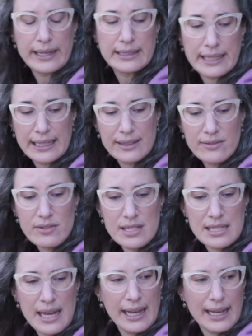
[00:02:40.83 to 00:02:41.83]
leaves,
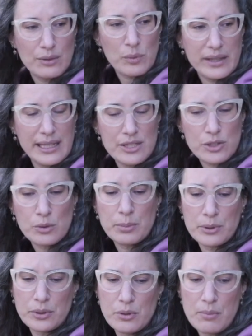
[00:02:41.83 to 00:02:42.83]
and when they do
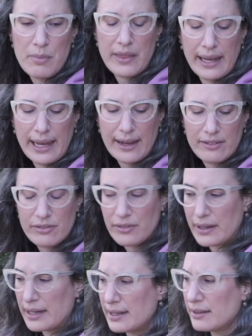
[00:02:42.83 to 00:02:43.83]
bloom they have
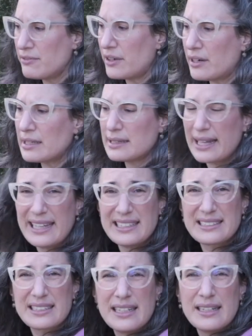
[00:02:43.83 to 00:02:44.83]
very
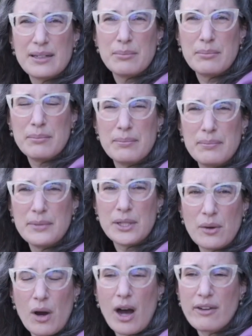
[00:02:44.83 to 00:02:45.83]
light,
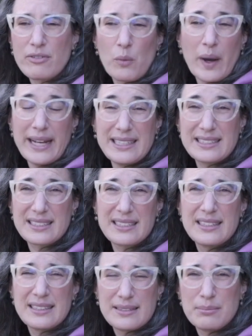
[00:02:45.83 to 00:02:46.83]
off-white
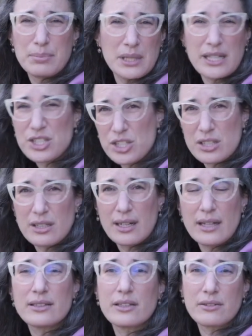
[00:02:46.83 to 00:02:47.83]
blush
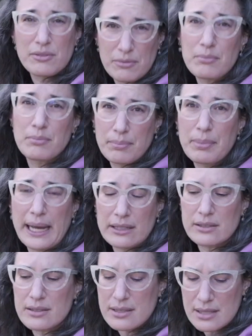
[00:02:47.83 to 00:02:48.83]
colored
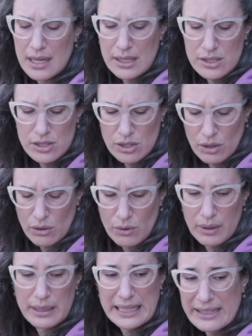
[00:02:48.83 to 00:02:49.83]
petals. So
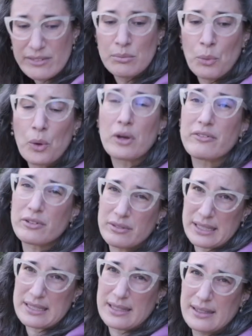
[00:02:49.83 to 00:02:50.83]
even more of a
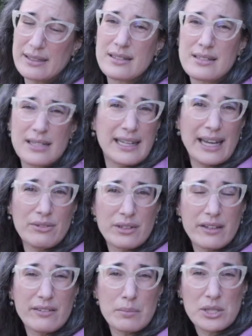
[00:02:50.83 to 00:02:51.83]
reason to get rid
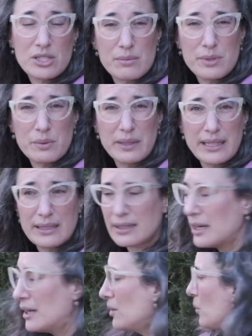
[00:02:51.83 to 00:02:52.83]
of the bishop's weed,
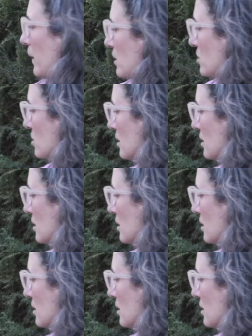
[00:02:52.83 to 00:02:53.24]
which,